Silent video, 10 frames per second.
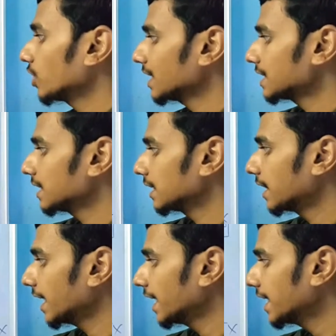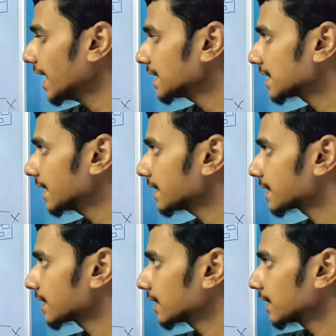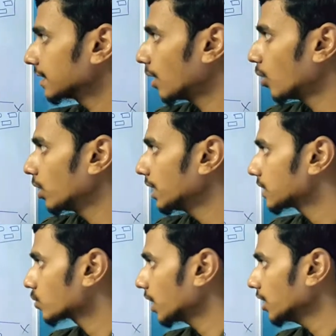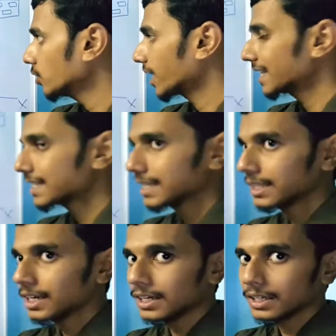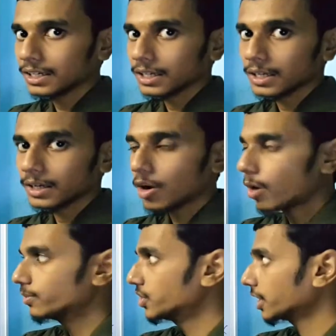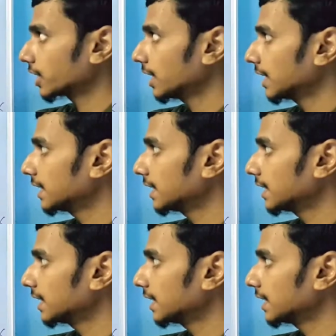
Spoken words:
you can see the area is 6, the hole is 1, you can see the object.